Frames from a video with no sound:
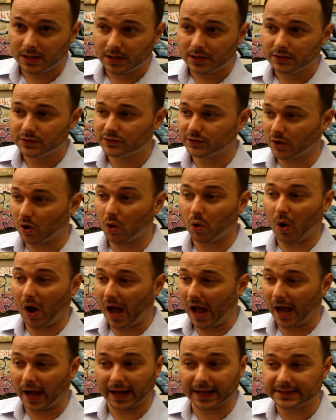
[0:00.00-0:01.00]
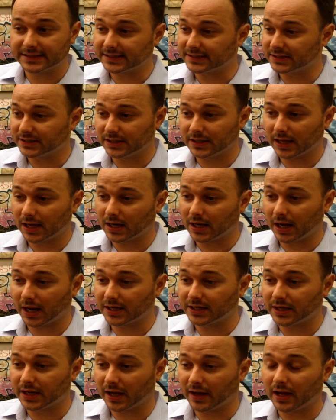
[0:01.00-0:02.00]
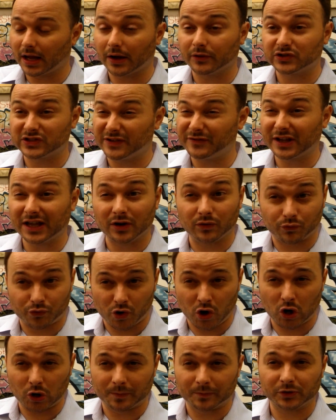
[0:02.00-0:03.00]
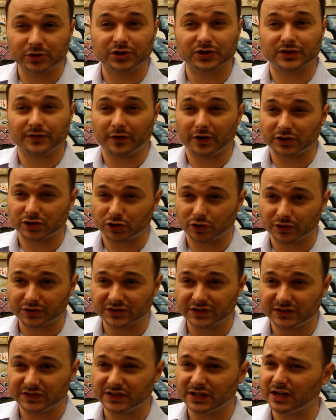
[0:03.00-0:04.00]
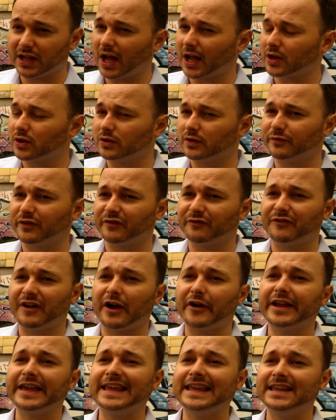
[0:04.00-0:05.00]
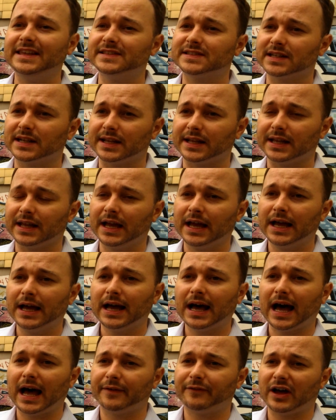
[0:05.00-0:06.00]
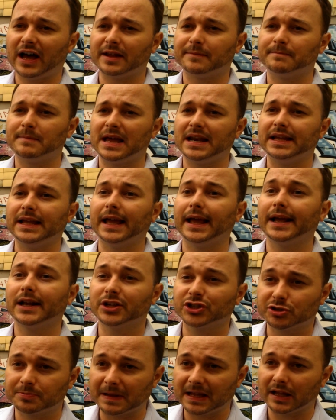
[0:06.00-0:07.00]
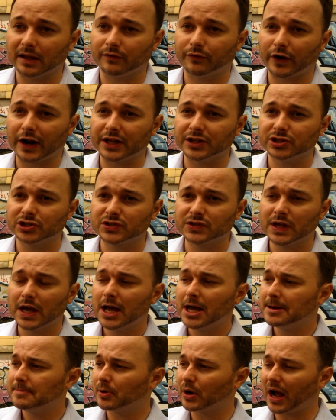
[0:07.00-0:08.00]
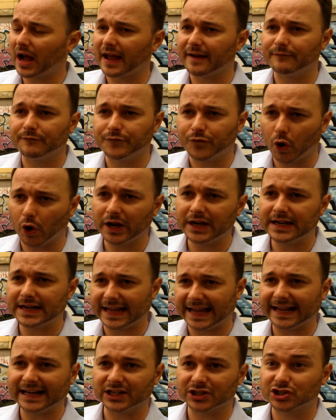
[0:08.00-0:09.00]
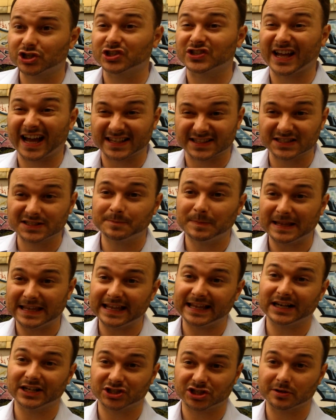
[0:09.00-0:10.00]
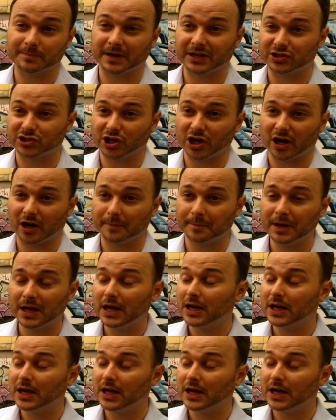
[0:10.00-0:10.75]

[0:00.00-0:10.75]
So I was living in Rome, which is a very touristy city. I could have very easily have had many English-speaking friends, but I avoided English because I had to speak English in my job.